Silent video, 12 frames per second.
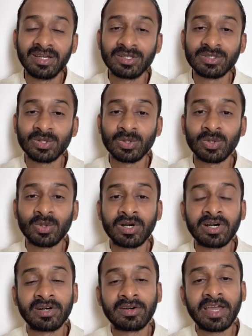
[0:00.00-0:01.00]
So
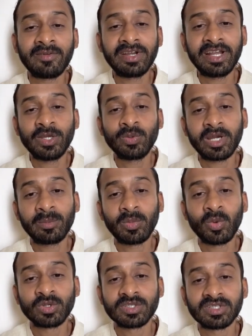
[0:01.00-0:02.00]
every day you can
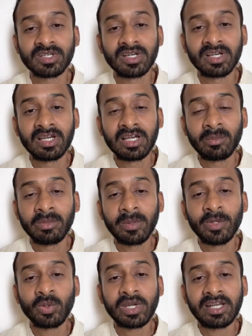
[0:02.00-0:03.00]
post.
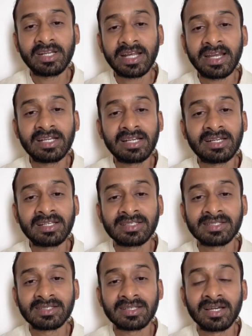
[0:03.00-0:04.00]
Maybe you can title it
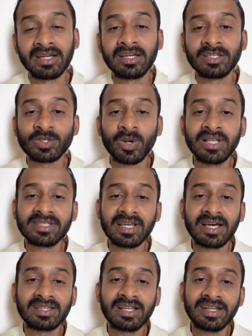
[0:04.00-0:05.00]
as Soil
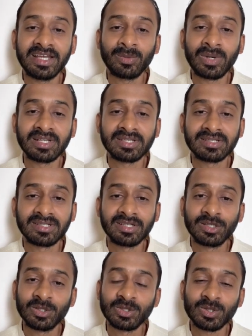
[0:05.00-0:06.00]
Sadhana Day 1,
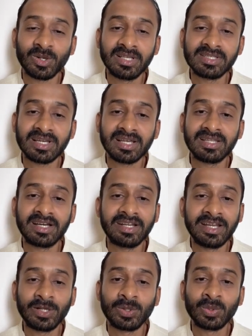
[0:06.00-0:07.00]
Soil Sadhana
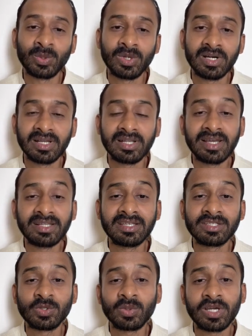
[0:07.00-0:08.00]
Day 2. Like
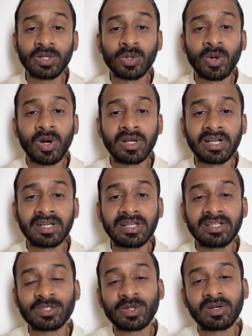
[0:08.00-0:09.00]
this you can go on until